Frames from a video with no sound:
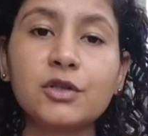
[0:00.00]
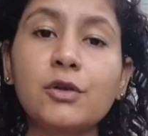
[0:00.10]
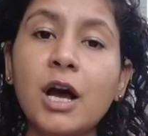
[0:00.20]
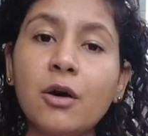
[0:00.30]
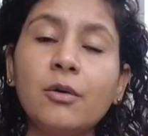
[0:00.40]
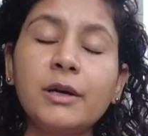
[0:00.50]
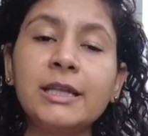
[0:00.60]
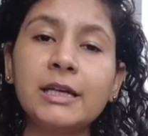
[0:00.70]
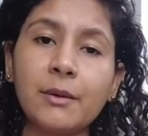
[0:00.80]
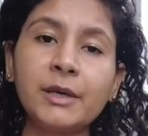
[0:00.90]
now
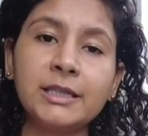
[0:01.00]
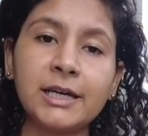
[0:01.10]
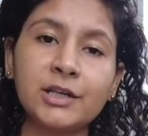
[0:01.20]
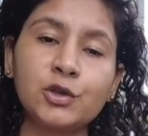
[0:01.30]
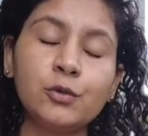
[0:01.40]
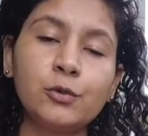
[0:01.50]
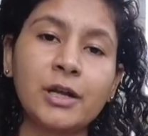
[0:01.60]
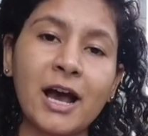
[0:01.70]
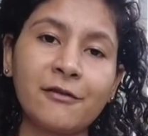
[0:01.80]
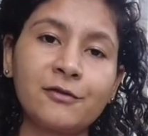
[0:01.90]
in coming days you would
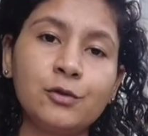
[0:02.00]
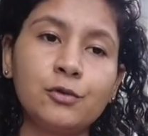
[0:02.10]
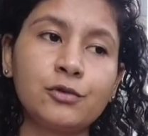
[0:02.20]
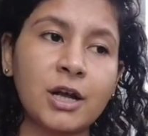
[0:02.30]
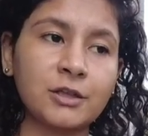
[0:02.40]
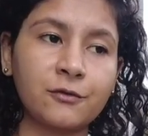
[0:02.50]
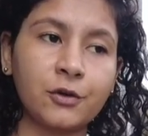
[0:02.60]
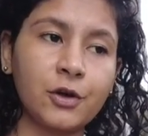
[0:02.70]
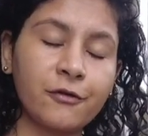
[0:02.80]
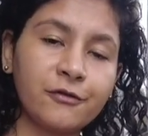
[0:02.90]
have to
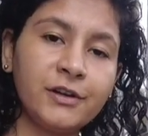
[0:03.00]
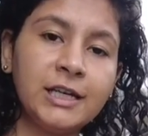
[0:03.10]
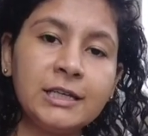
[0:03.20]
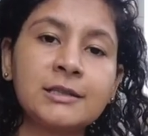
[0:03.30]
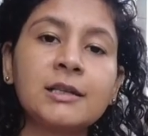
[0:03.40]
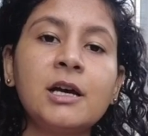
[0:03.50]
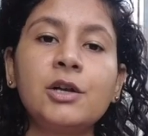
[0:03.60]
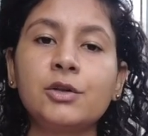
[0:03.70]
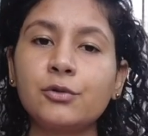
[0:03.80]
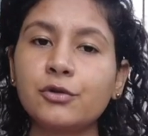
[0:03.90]
transfer your fees
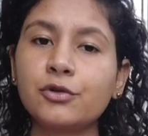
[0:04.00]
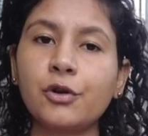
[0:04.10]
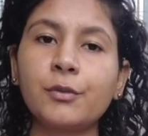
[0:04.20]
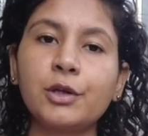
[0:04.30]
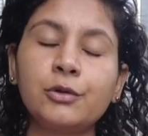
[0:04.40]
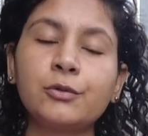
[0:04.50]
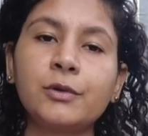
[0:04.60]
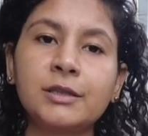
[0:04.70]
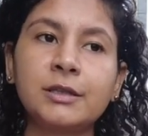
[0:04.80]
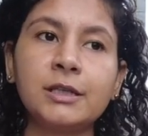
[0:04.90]
to the German
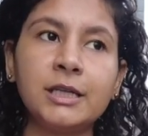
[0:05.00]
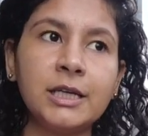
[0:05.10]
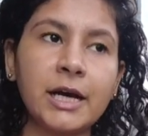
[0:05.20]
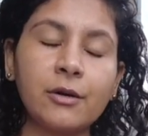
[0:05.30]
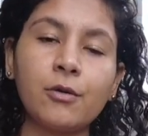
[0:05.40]
university,